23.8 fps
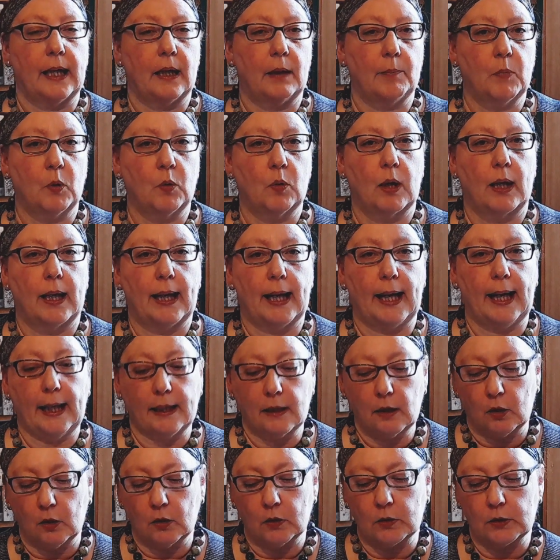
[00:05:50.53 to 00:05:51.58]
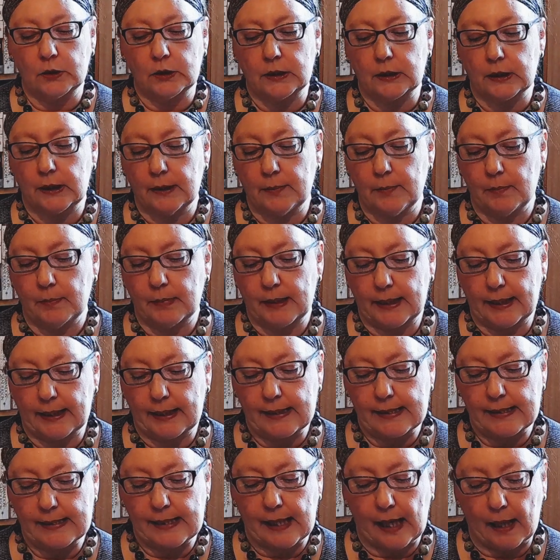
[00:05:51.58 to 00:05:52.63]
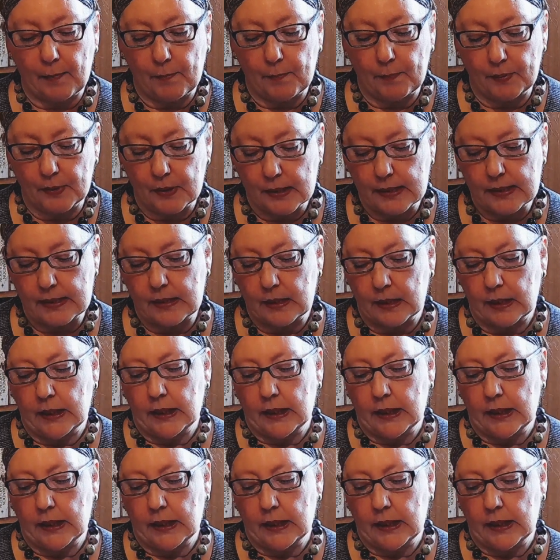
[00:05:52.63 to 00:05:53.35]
more adult examples.